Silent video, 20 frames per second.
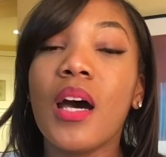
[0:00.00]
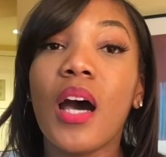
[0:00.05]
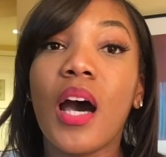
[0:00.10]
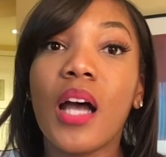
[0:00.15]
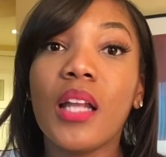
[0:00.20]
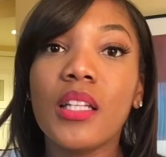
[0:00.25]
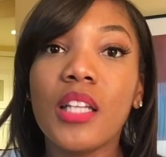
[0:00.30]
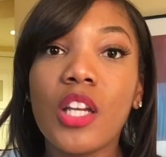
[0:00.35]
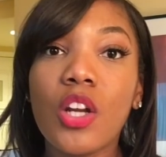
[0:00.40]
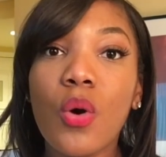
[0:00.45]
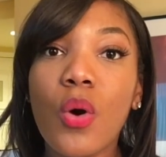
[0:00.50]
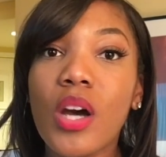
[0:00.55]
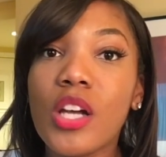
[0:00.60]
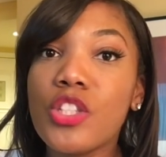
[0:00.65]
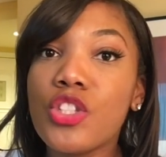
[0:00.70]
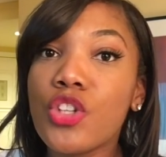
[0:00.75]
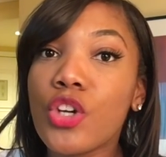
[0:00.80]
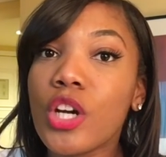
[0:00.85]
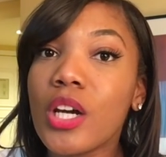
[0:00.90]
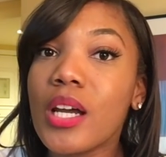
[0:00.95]
a little
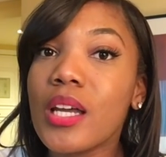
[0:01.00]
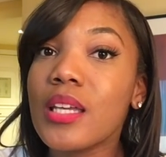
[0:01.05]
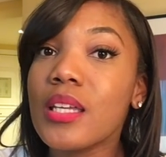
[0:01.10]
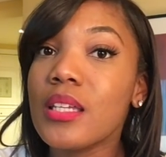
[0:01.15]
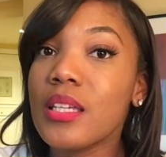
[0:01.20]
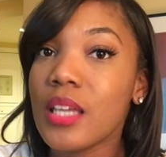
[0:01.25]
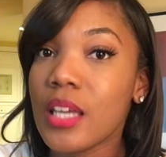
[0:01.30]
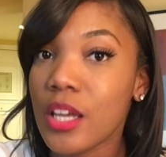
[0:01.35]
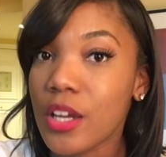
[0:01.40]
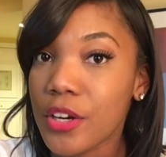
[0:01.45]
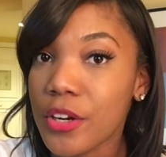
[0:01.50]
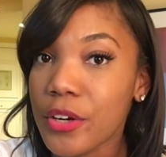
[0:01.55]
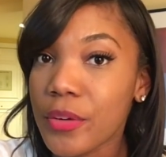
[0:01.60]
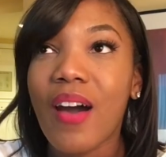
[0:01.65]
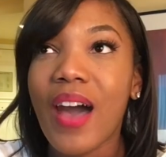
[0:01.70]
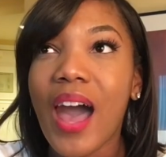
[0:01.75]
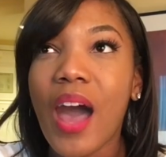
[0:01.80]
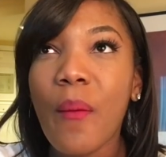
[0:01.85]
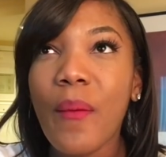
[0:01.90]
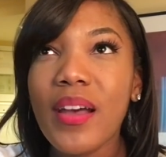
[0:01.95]
under a year.
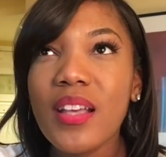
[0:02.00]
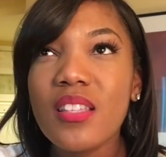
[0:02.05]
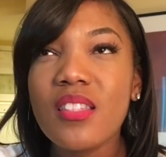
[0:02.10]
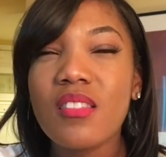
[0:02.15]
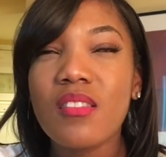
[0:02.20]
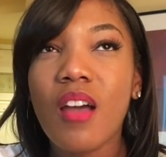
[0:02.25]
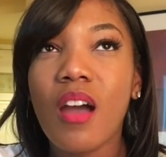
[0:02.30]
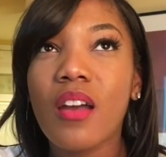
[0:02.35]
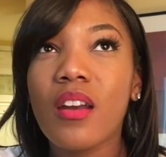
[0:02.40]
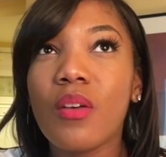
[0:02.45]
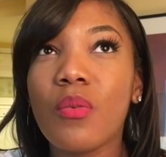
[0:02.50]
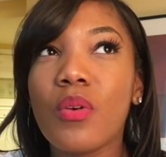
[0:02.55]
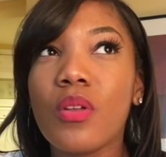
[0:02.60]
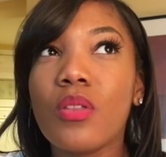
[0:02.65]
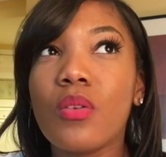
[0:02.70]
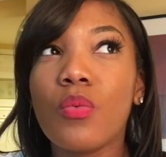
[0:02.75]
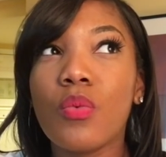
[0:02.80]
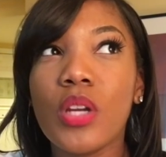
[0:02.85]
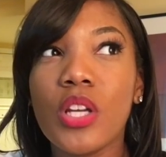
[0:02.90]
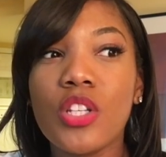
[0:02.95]
How I started
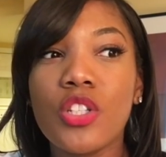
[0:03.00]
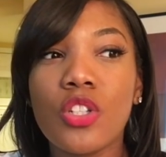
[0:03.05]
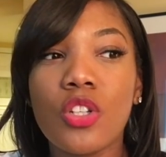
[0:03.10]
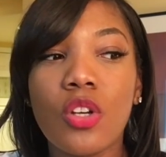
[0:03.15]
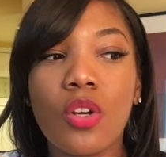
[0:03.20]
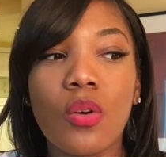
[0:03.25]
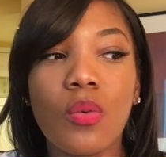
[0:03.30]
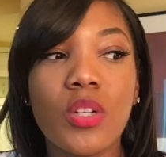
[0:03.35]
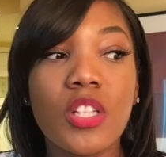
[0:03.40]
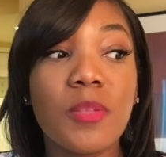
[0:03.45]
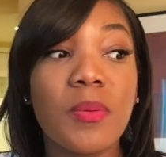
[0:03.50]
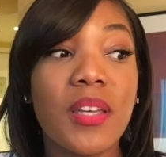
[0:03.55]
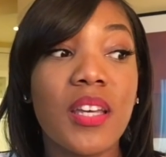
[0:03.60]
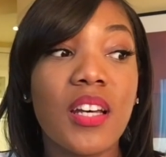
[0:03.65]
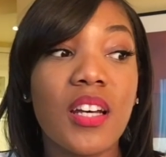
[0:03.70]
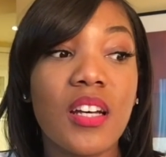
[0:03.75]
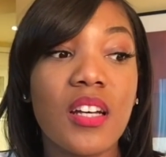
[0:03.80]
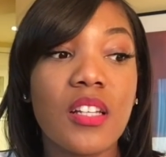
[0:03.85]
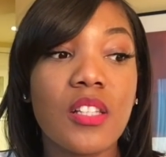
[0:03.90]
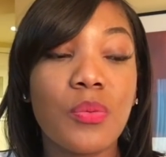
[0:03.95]
with regional was
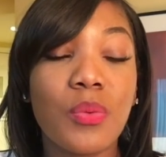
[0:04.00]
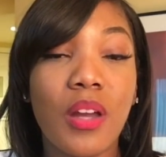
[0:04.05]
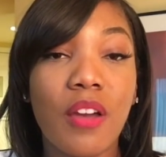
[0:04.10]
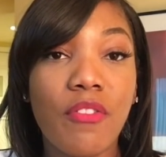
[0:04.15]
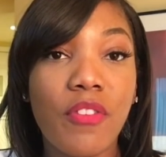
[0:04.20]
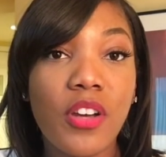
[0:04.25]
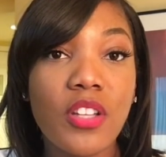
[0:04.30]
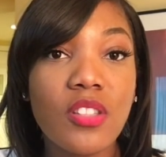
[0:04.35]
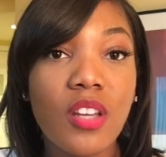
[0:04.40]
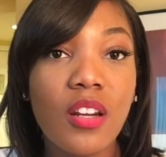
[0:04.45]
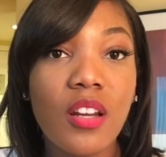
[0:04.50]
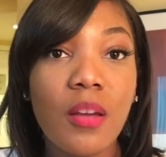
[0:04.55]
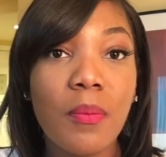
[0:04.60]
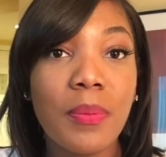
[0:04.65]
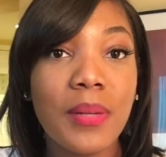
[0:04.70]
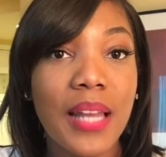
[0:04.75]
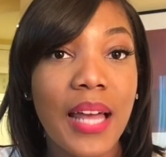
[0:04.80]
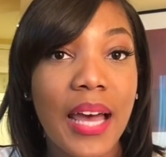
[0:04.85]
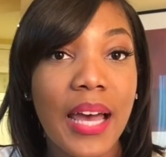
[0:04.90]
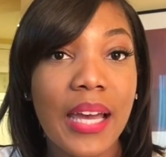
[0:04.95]
because when I first started
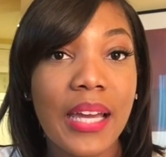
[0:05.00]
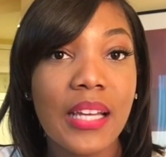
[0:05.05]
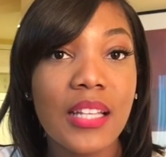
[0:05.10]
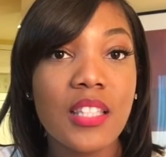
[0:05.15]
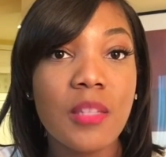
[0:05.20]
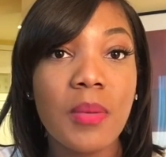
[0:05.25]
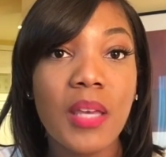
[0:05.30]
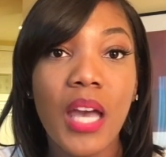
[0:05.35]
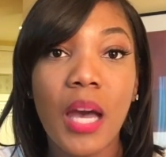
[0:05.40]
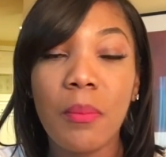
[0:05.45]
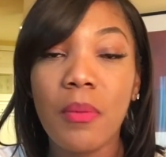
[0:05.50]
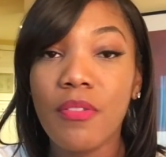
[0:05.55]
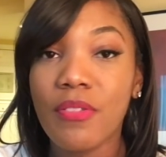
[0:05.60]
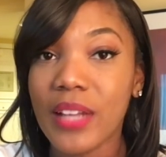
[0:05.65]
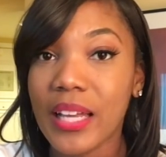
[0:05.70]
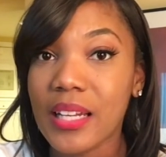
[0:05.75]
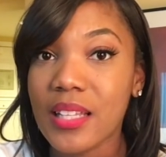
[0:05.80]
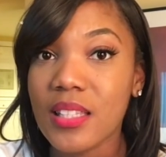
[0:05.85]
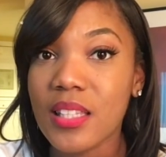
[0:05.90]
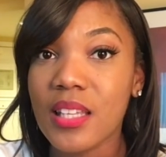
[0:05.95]
applying to become a
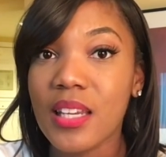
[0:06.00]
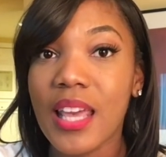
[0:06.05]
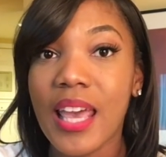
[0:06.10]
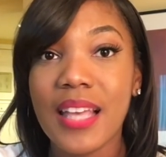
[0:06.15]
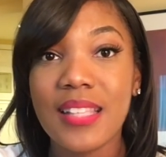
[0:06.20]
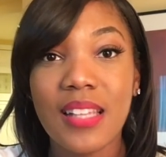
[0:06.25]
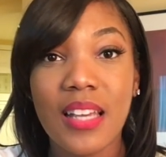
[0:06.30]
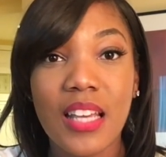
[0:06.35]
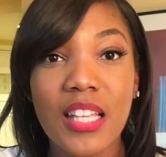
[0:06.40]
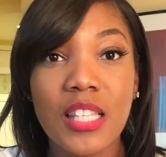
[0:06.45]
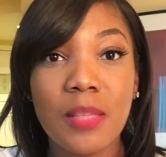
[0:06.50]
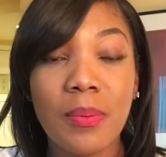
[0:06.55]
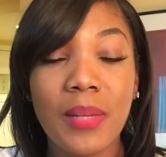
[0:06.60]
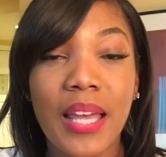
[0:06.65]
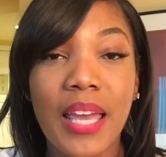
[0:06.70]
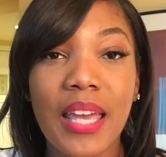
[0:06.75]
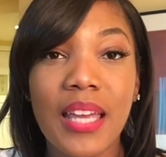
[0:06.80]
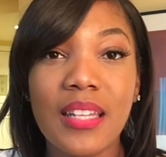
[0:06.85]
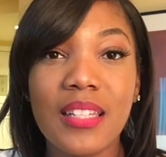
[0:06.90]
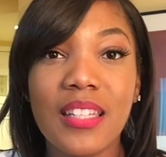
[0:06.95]
flight attendant, as I
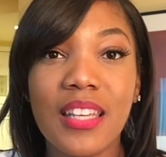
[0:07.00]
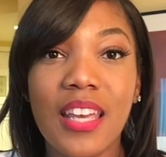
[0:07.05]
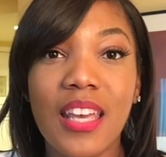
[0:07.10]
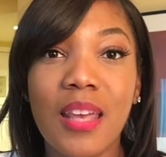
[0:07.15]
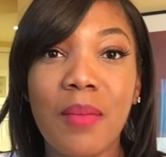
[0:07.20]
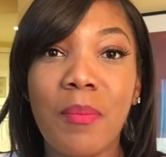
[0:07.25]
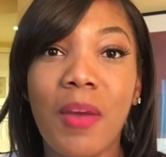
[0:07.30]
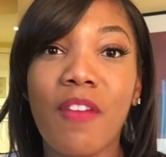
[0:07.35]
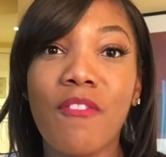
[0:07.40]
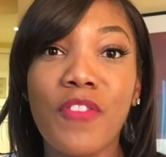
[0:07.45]
explained in my